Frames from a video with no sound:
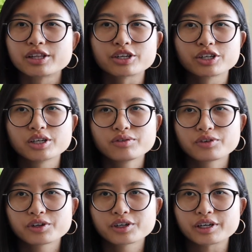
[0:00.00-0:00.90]
They're good
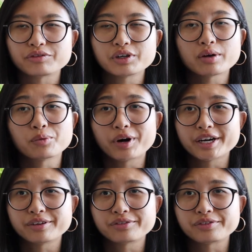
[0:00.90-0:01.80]
for if you have
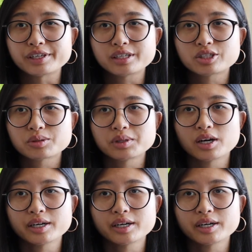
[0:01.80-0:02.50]
wide feet, to be